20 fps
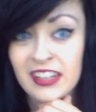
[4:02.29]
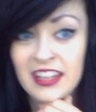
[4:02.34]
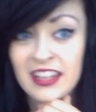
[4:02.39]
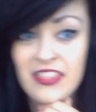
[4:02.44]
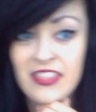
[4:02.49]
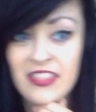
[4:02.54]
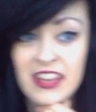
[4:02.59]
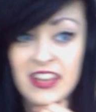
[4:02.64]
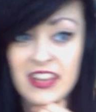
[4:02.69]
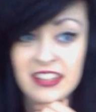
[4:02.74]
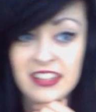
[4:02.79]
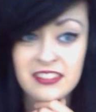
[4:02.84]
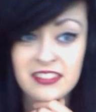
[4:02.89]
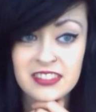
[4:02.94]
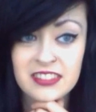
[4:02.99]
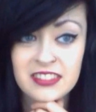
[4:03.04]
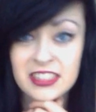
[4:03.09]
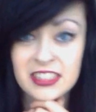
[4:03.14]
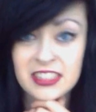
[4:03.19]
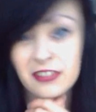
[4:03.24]
and then
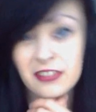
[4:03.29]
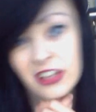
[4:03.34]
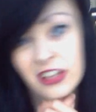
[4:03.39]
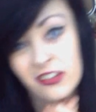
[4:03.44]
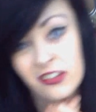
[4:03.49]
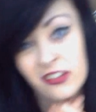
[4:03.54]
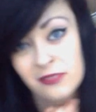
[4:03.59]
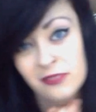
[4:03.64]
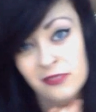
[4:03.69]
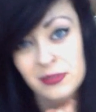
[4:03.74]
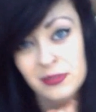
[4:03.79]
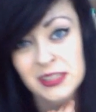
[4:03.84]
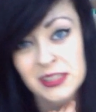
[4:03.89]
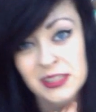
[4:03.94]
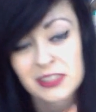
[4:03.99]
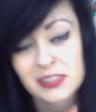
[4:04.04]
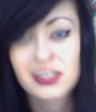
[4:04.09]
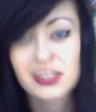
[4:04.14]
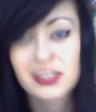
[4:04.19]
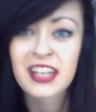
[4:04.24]
Sylveon,
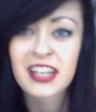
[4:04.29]
because look